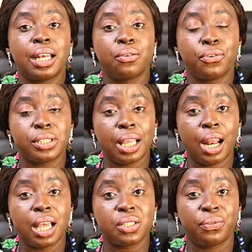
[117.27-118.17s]
and the 48
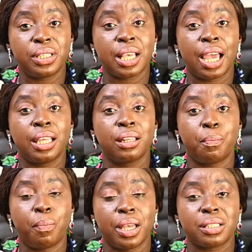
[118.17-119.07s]
hours visa in the
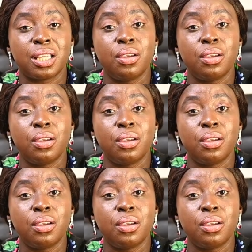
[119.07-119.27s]
past,